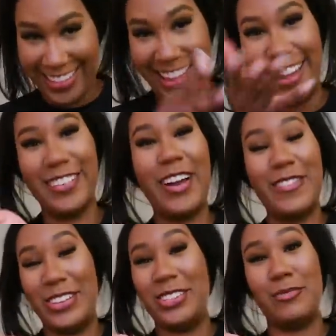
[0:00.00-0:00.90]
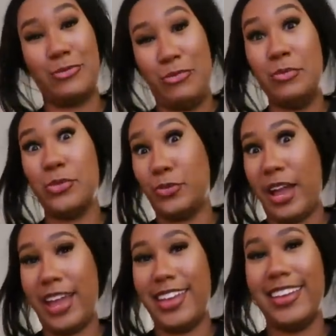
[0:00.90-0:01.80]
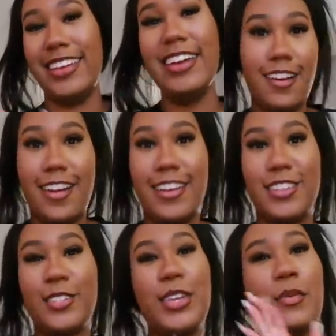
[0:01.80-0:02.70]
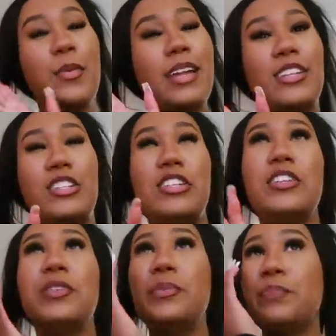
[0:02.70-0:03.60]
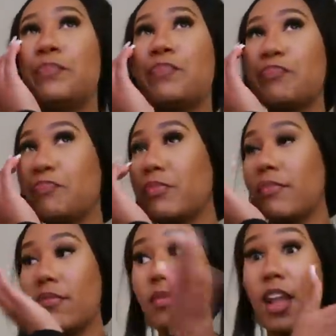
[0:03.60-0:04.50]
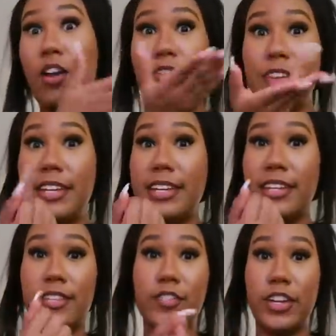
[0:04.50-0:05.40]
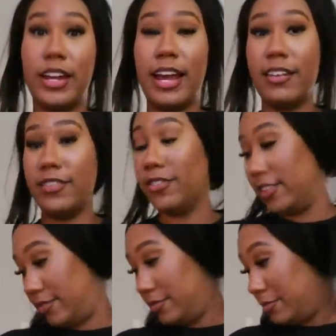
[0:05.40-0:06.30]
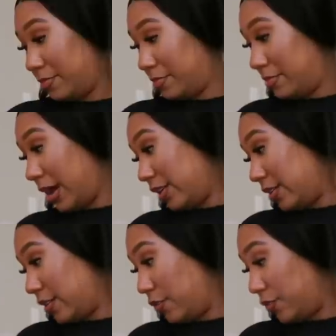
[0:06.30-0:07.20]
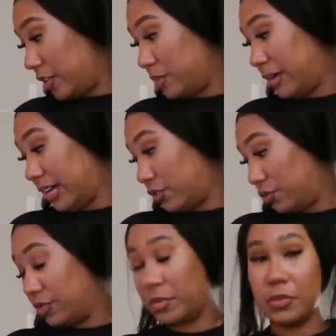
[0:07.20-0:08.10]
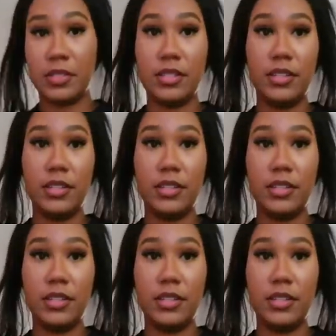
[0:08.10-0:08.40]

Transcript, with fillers: Y'all know I mean subscription, right? All right, y'all. So yeah, we about to chill. Hopefully he get this figured out. If it by, hopefully it's by Christmas.